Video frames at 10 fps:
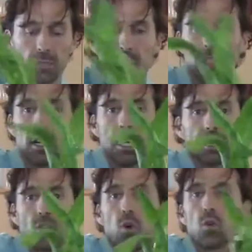I mean,
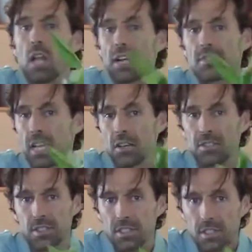it's a whole lifestyle
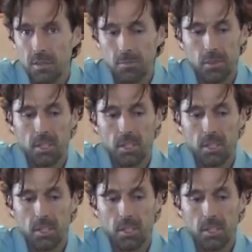system.